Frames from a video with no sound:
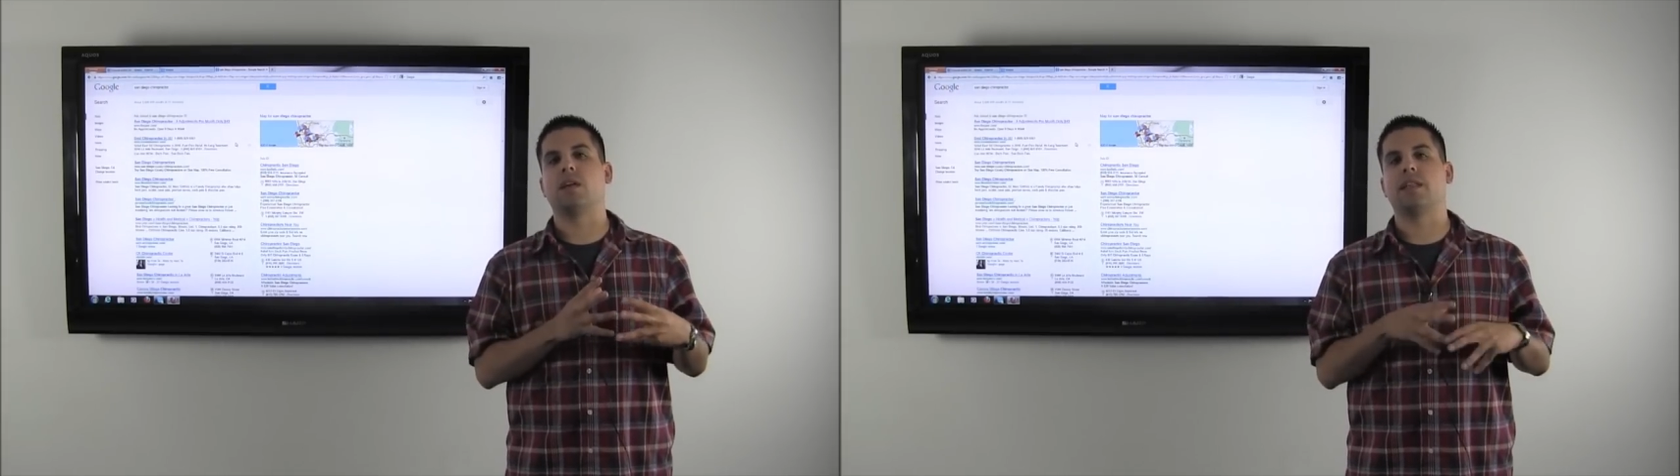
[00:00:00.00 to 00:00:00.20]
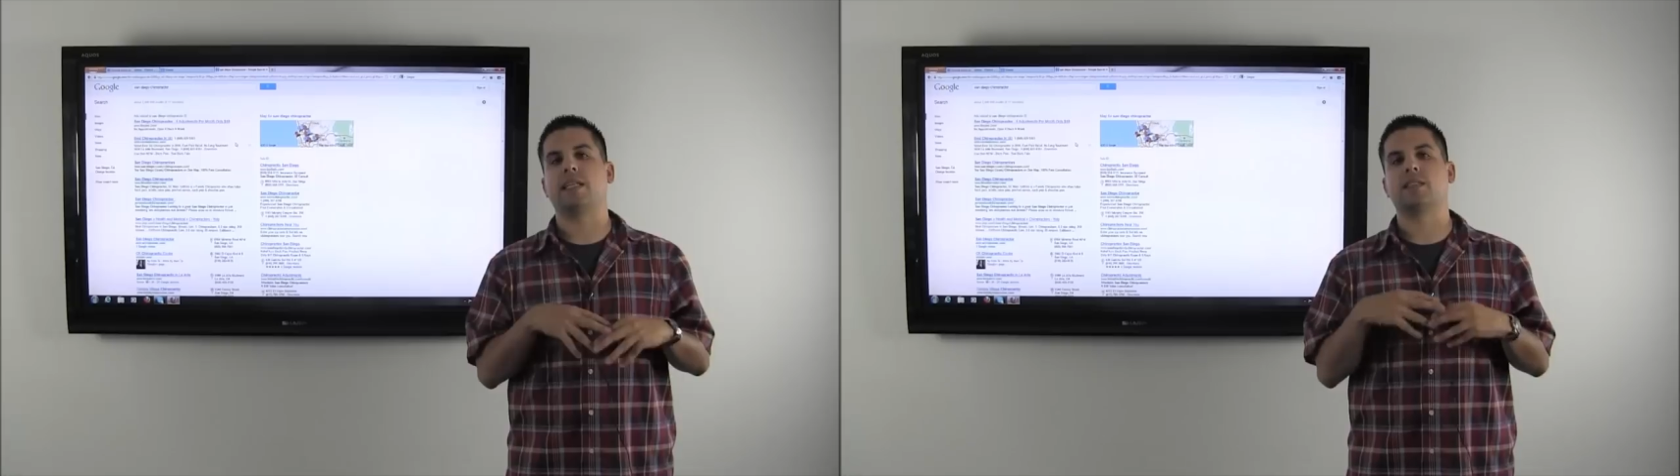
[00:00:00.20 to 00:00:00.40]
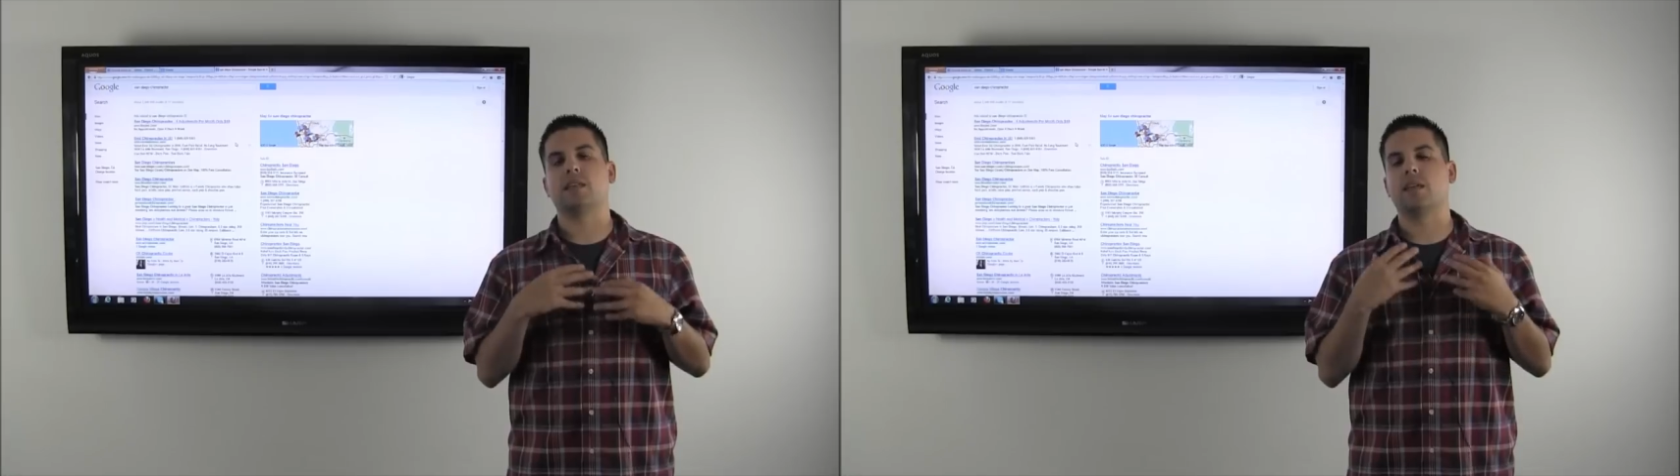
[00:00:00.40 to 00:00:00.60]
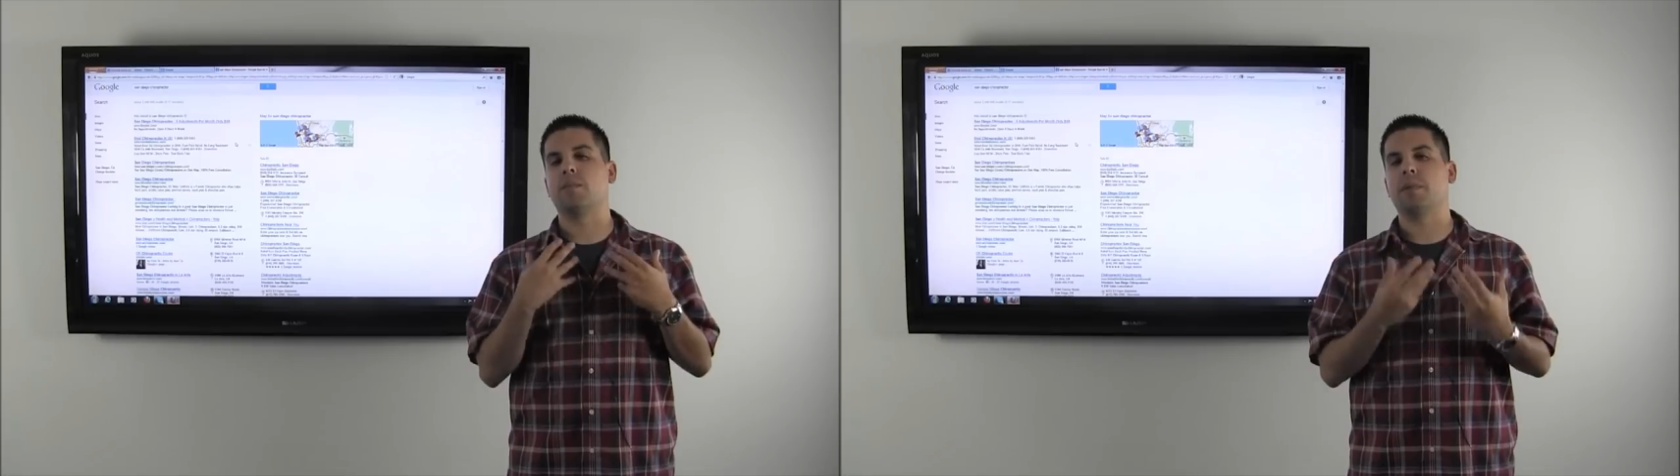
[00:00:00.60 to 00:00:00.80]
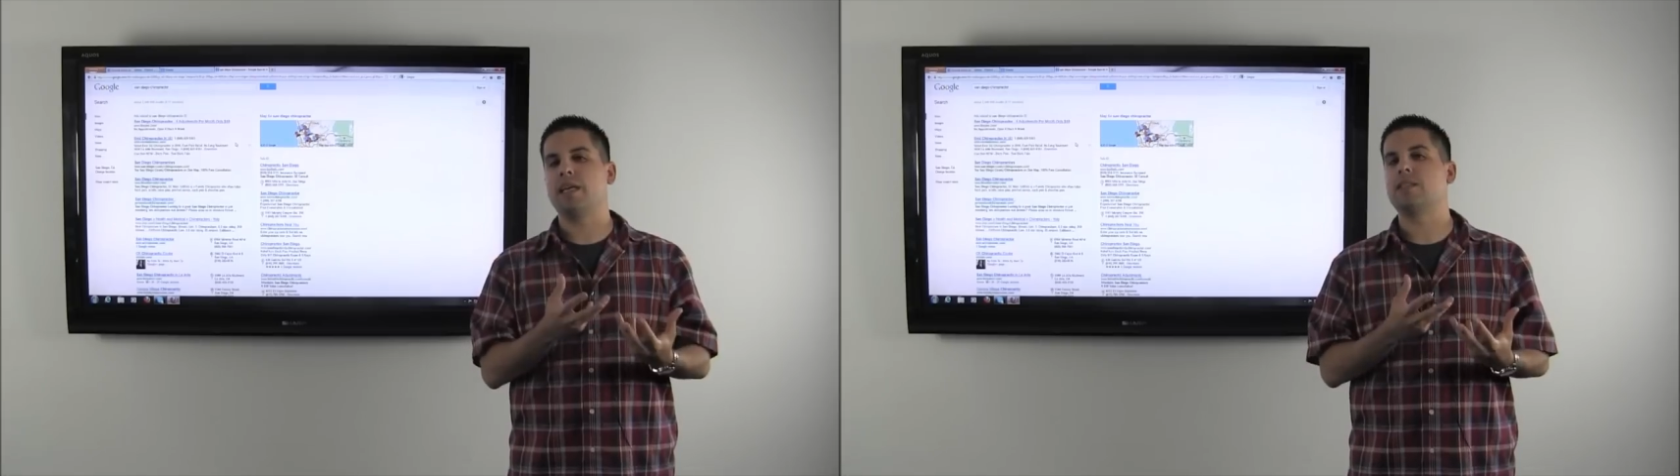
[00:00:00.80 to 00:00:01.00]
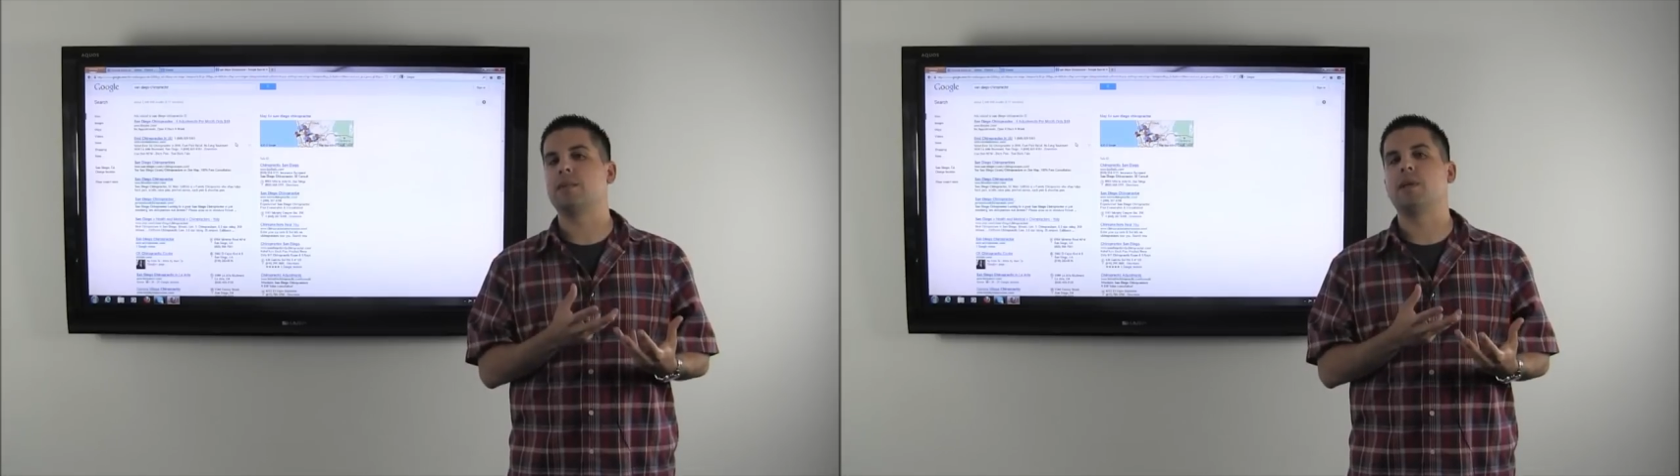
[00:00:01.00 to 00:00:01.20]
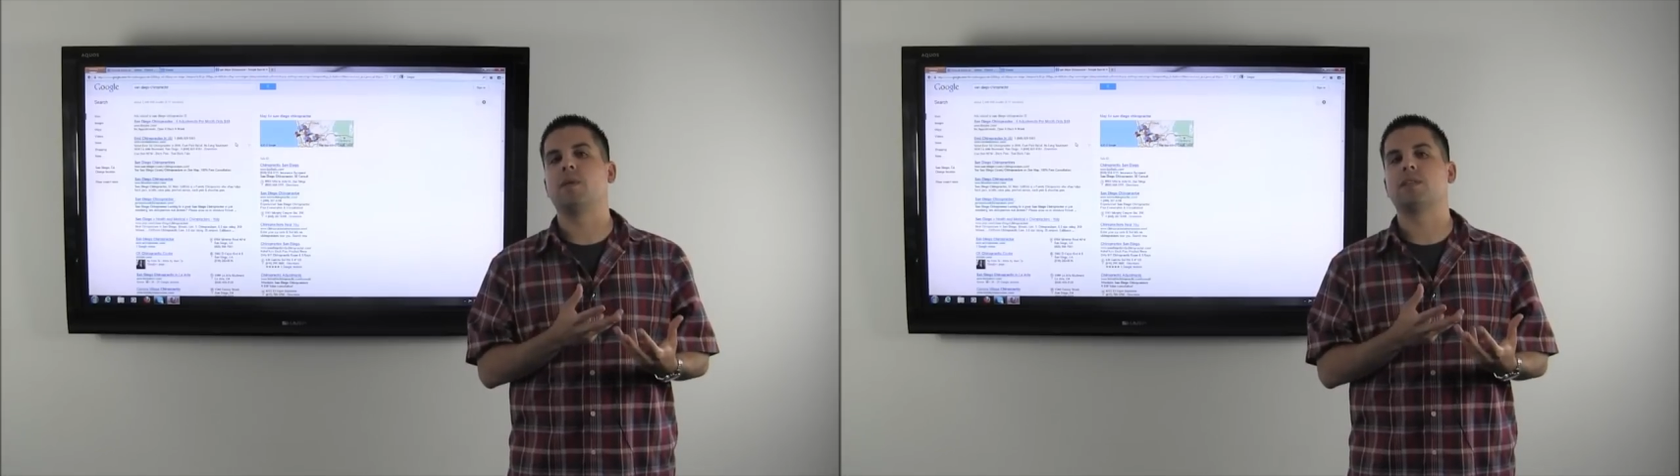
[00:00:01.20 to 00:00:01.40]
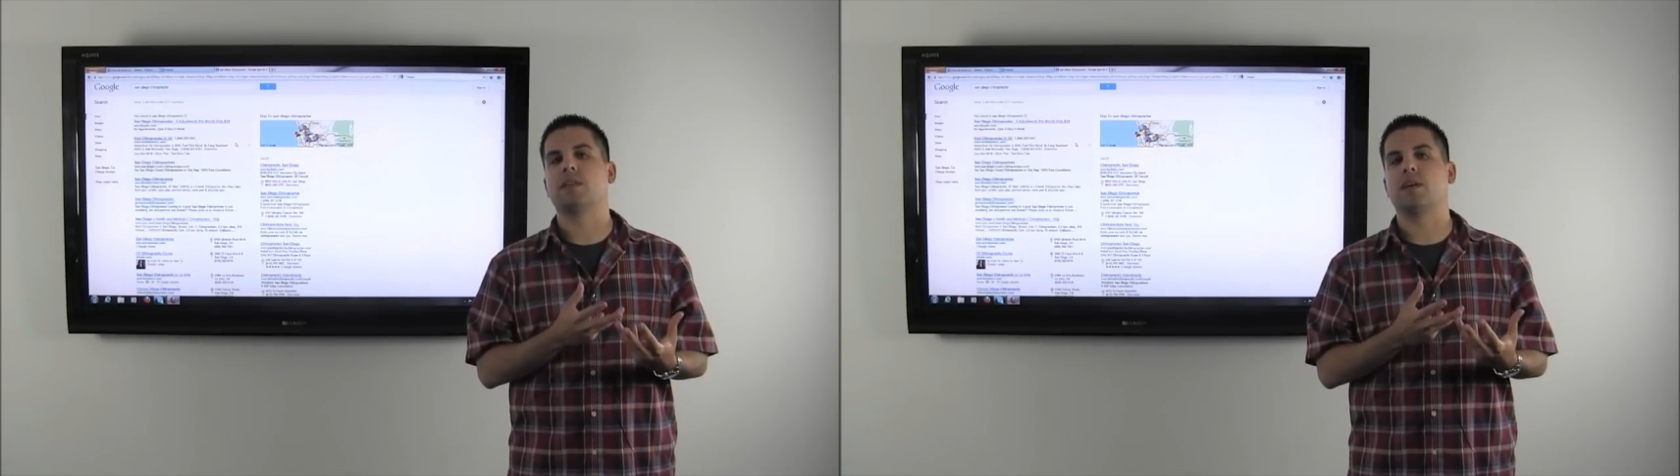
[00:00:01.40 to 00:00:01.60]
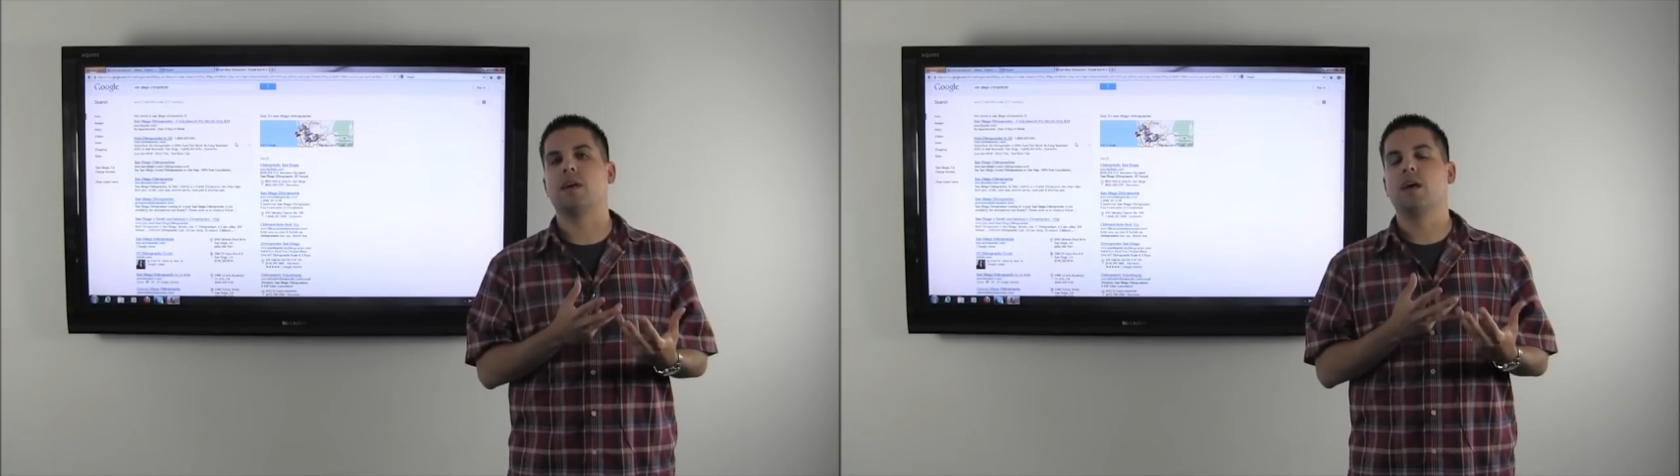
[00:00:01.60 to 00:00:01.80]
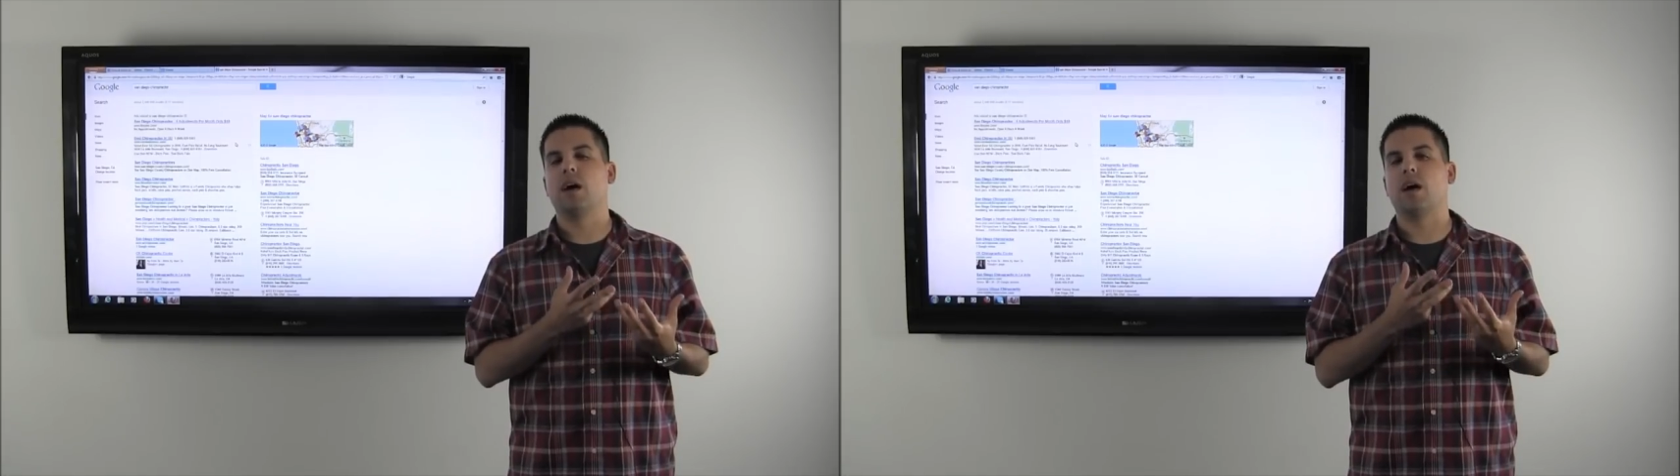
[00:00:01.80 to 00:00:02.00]
And that's going to basically be what's going
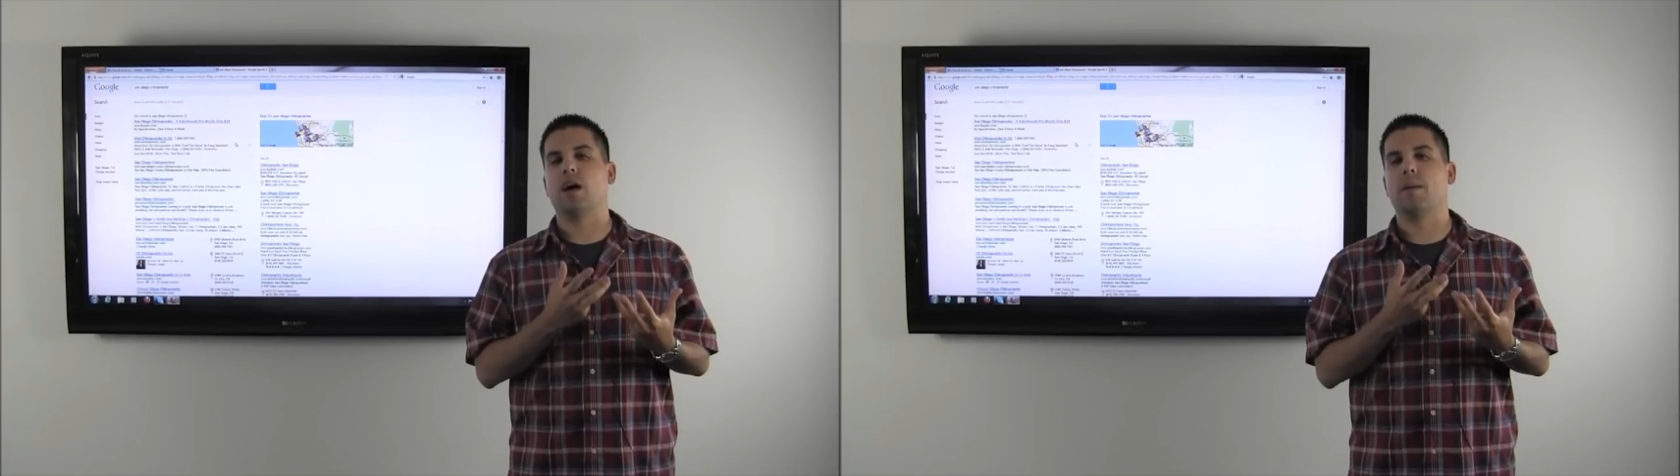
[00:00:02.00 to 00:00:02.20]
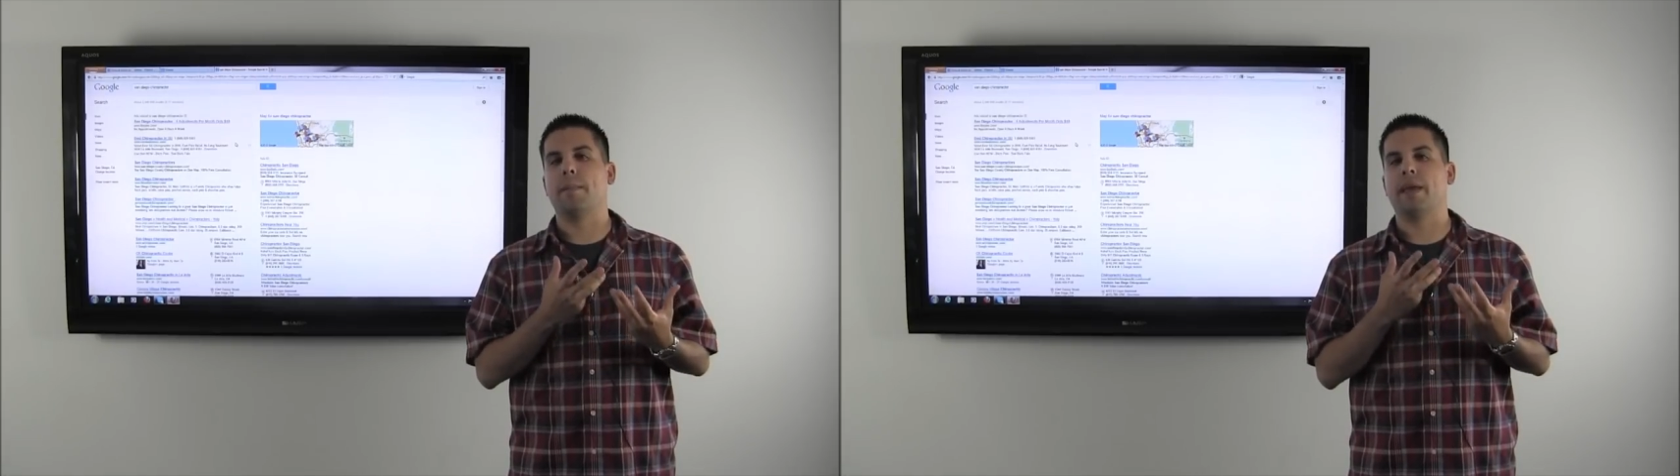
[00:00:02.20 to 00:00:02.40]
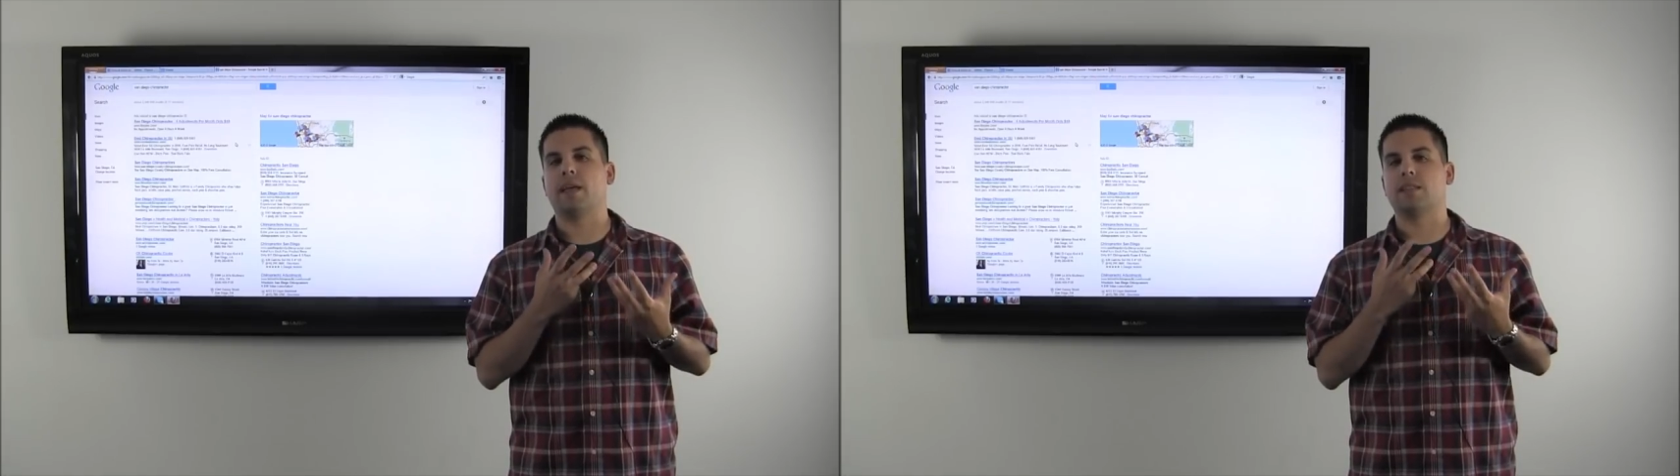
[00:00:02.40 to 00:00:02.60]
to make